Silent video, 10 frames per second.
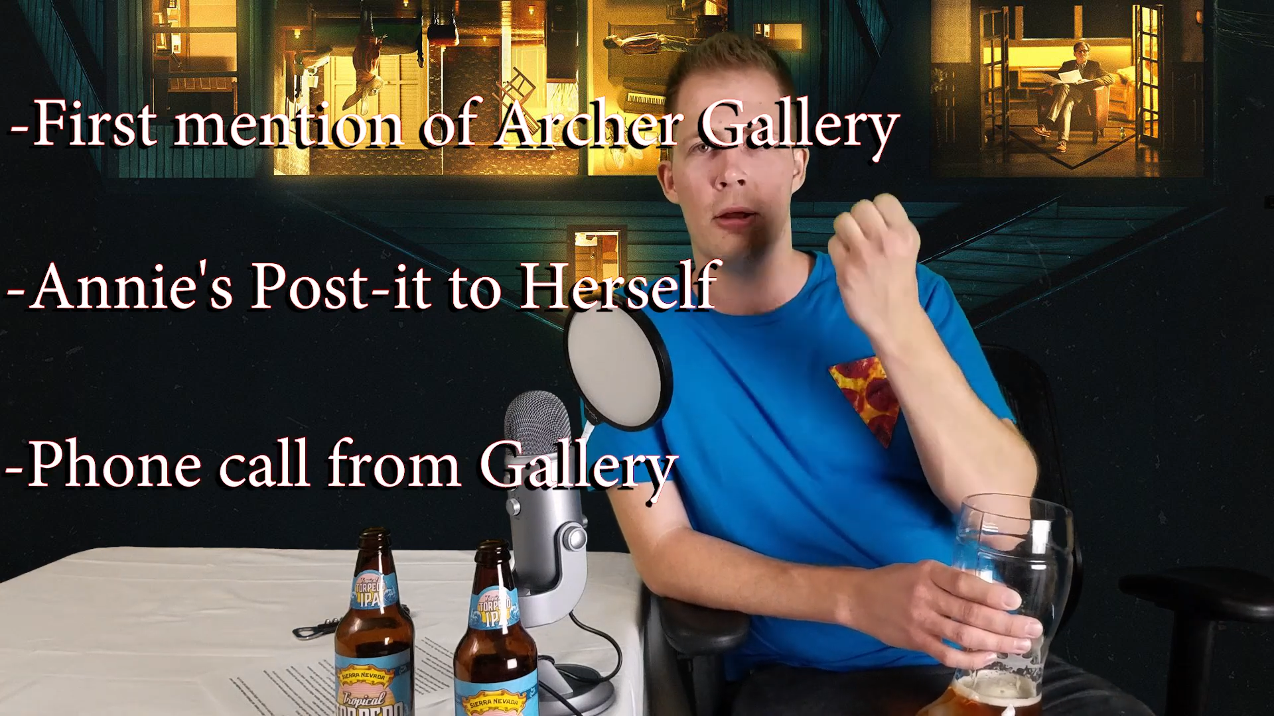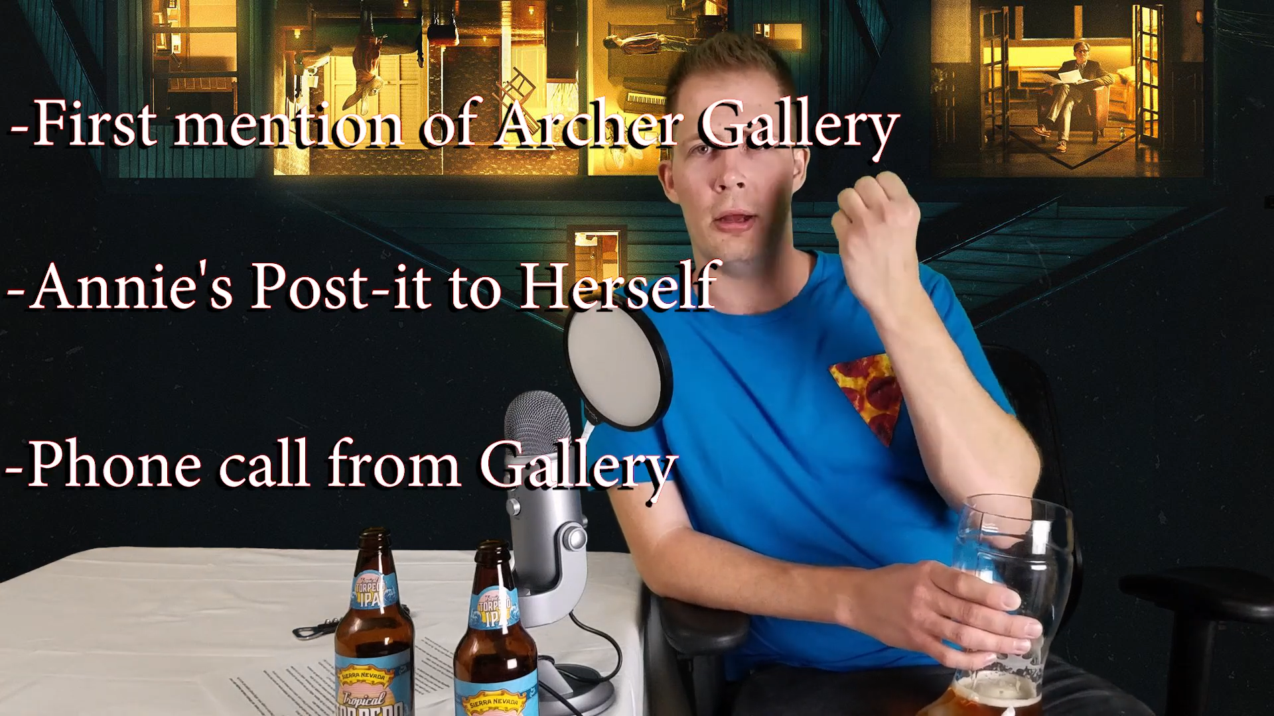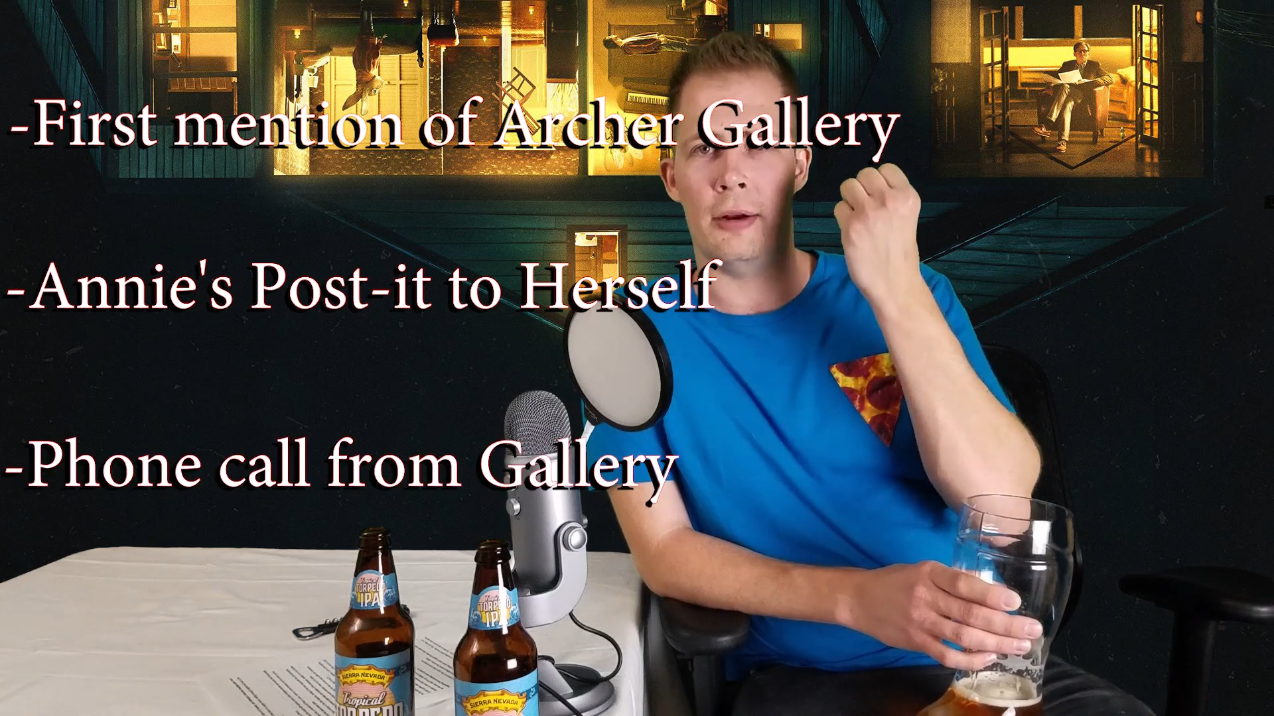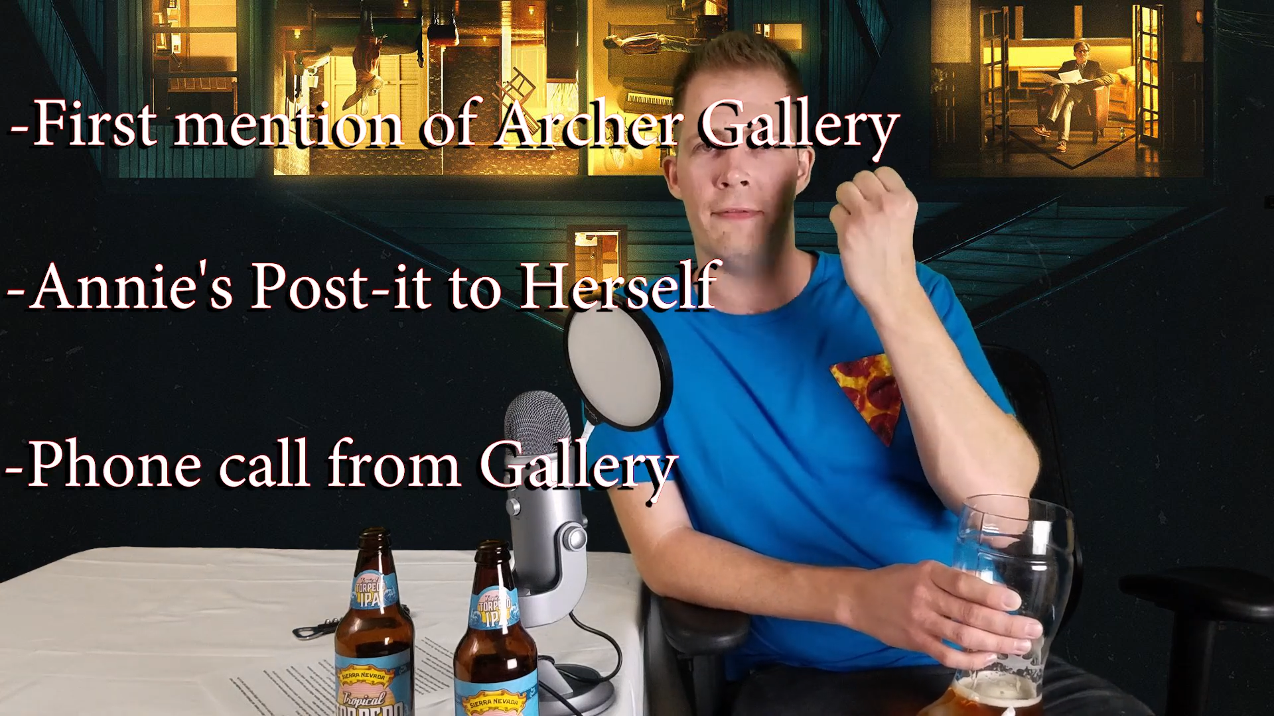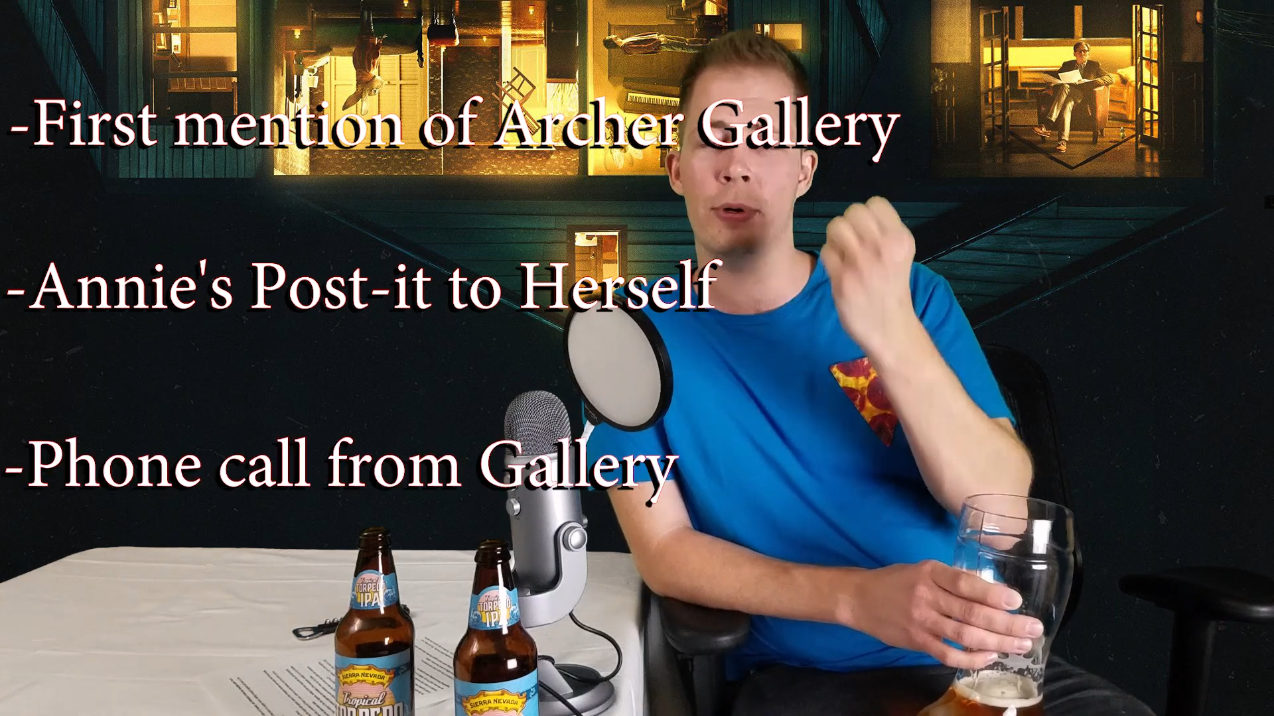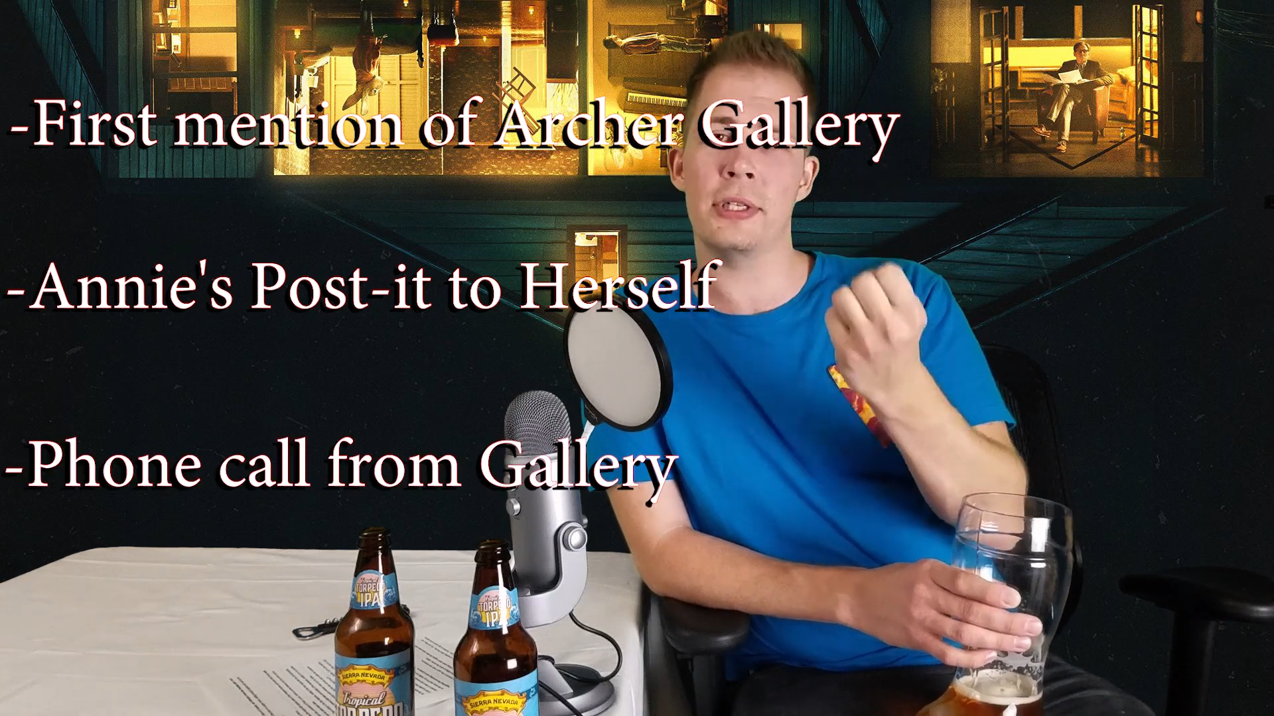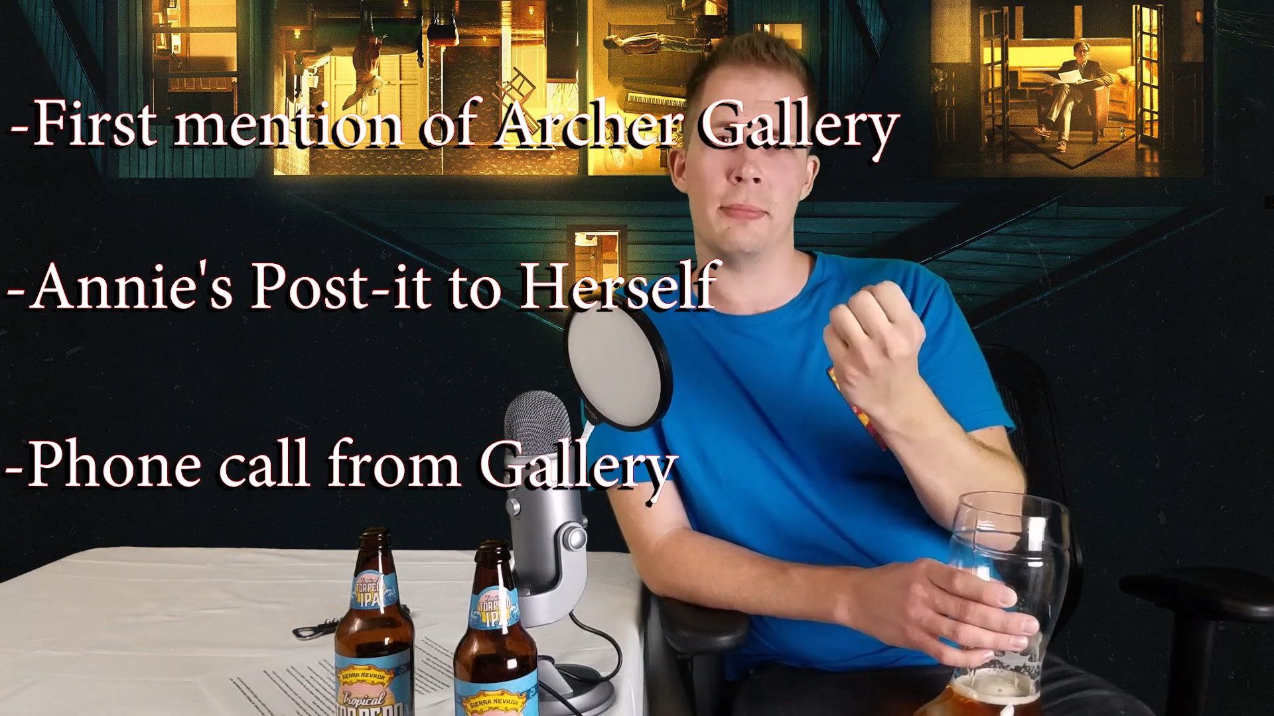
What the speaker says: in a voice